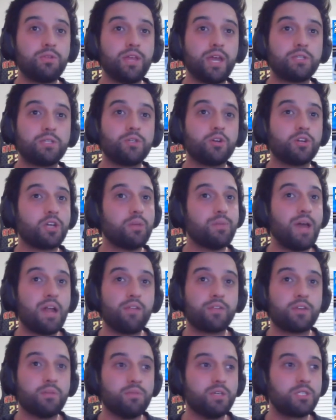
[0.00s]
that took him out
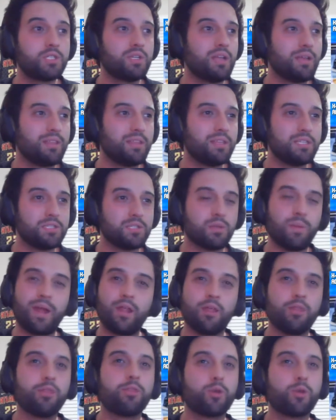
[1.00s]
of commission. I think this is about a